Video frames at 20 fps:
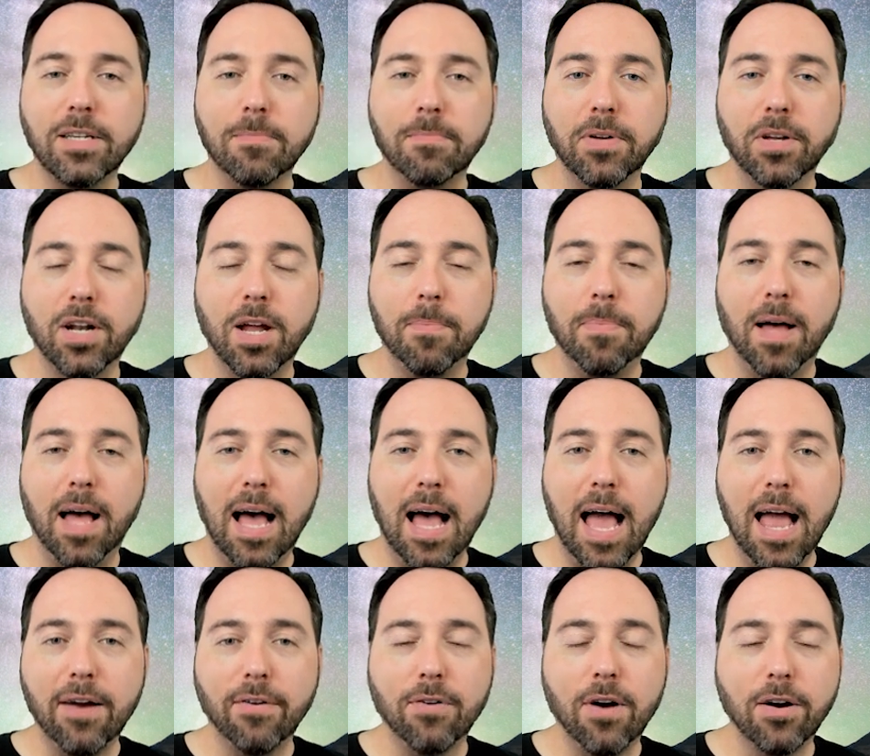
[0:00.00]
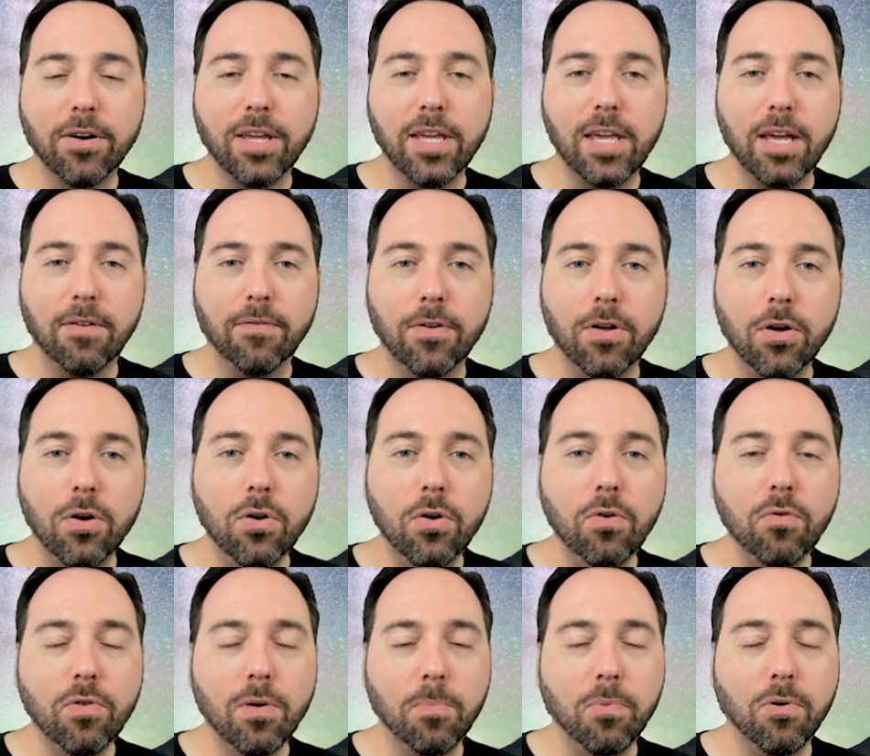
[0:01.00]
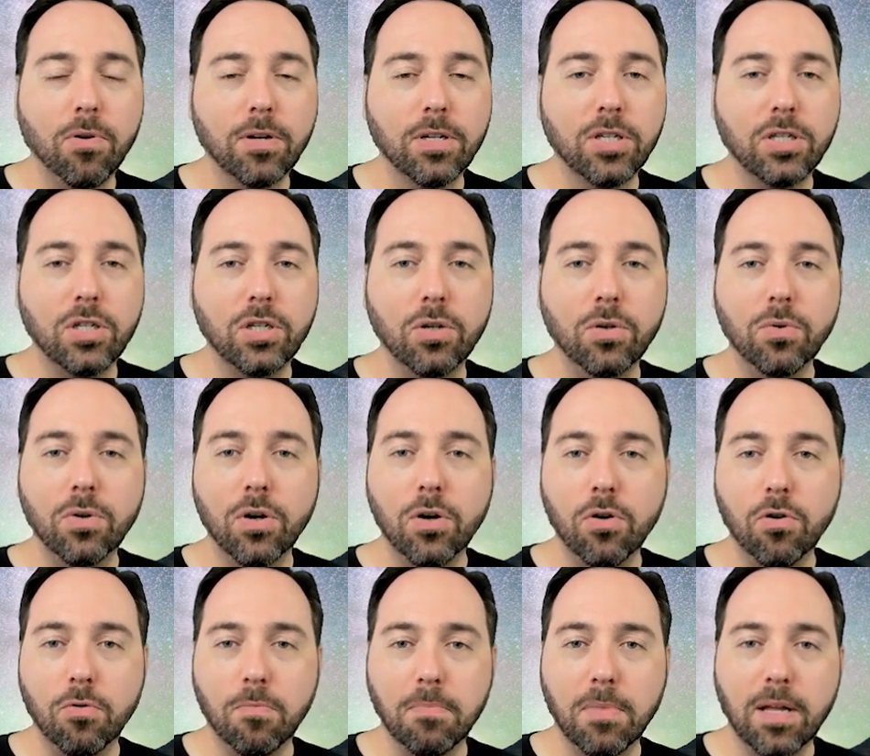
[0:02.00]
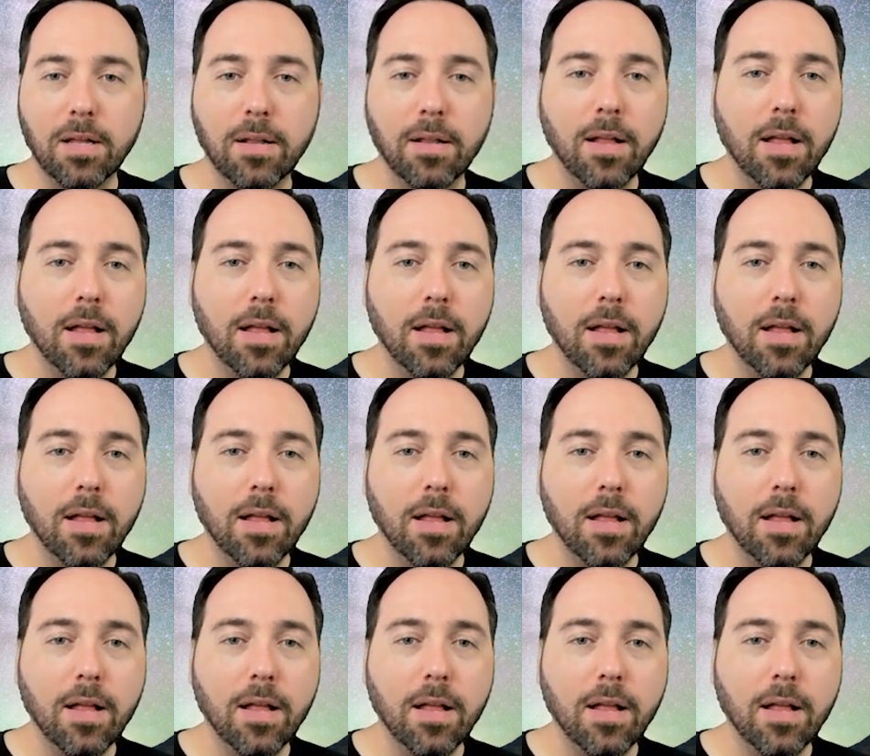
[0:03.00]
to build up a hierarchy of who reports to whom.